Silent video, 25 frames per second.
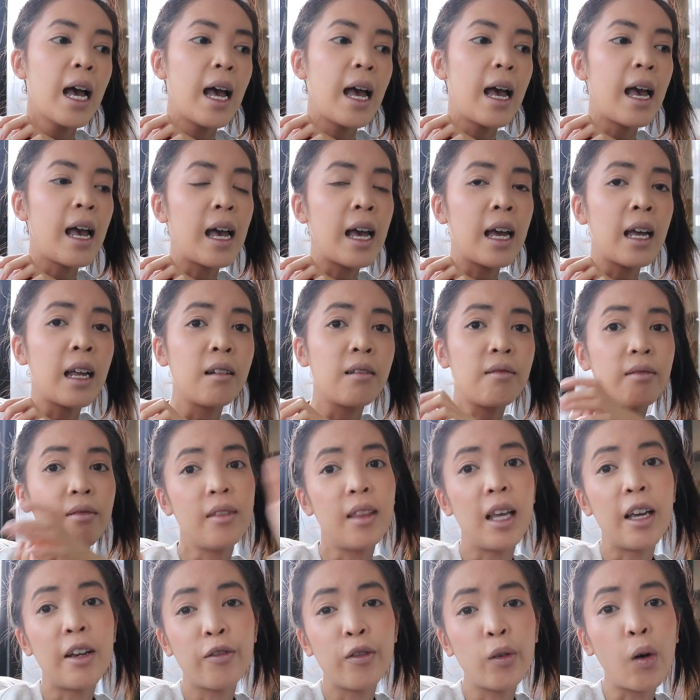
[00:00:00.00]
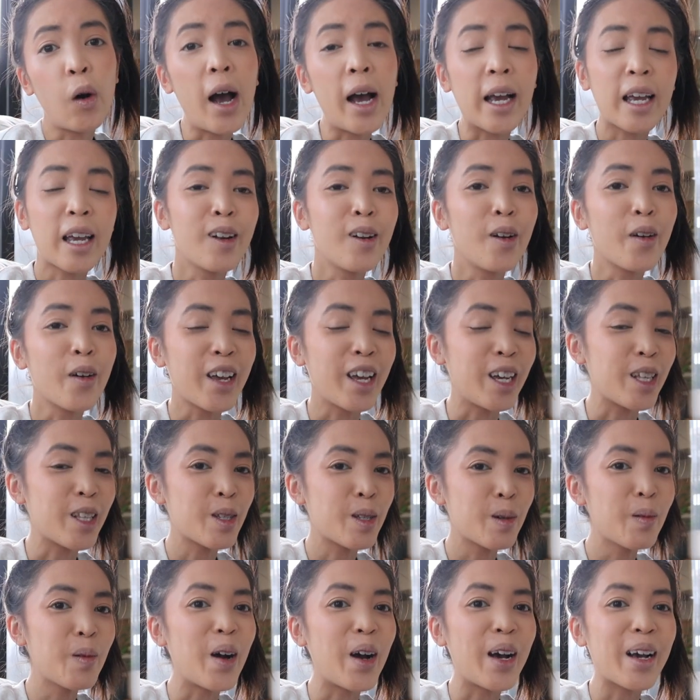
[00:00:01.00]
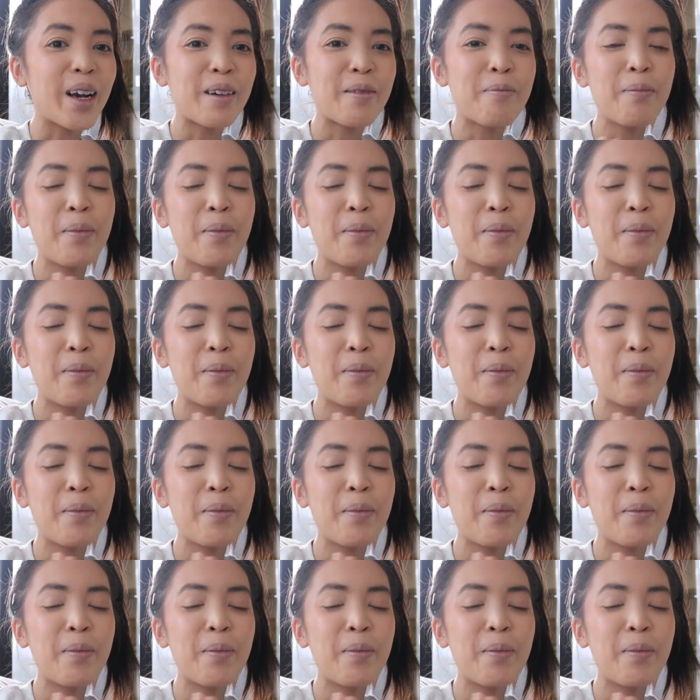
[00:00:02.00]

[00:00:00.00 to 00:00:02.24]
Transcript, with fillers: and therefore I cannot get to work.